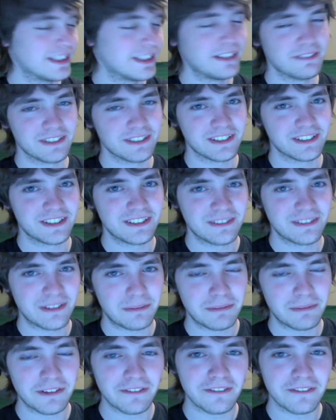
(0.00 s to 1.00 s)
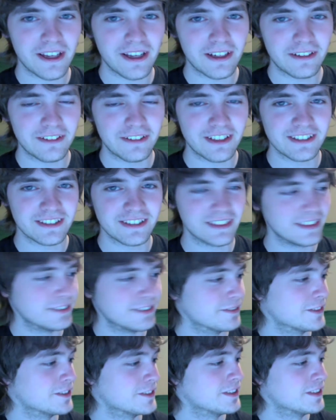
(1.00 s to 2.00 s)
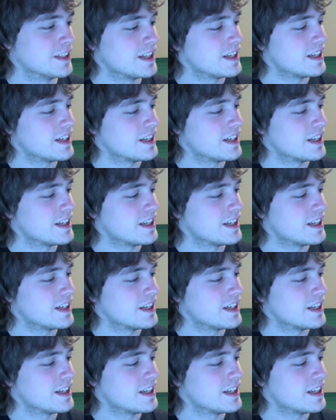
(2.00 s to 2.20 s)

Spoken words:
He was a big fan of Resident Evil.